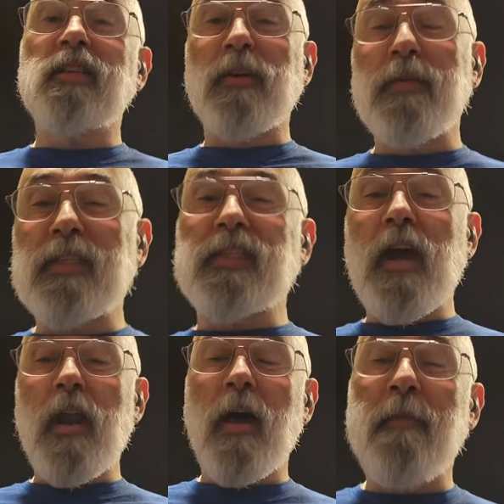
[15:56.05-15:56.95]
So
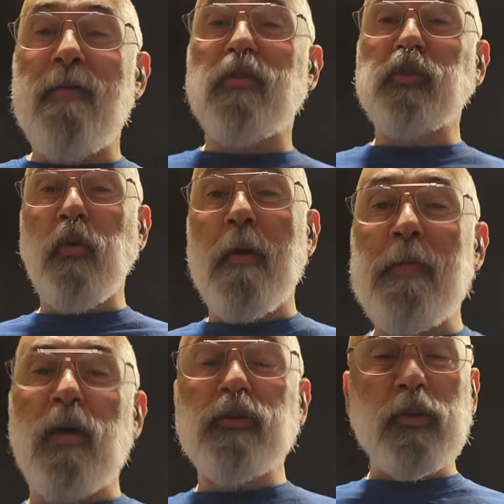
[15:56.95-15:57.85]
instead, I'm on the
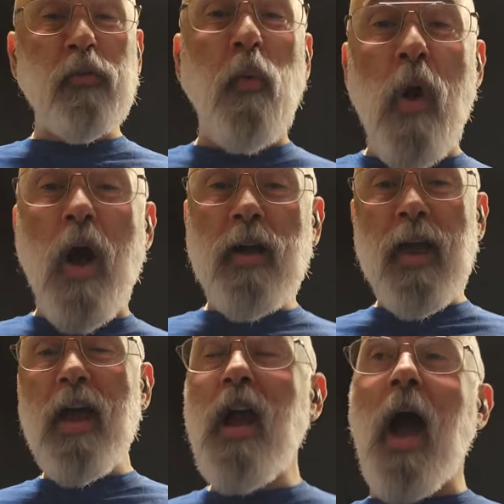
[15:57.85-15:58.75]
treadmill just
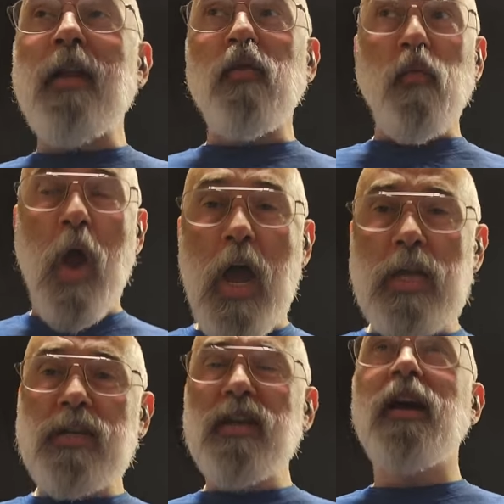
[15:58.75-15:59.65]
walking. I don't
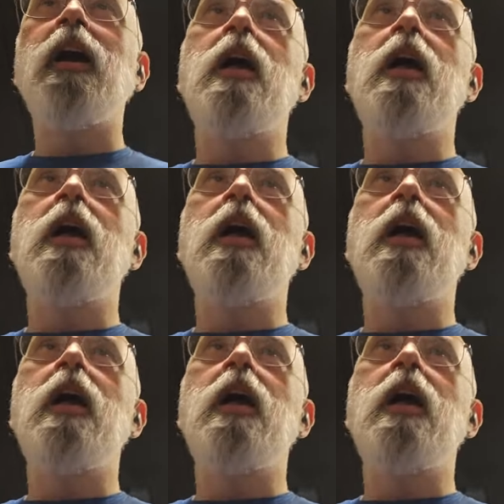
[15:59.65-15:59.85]
run.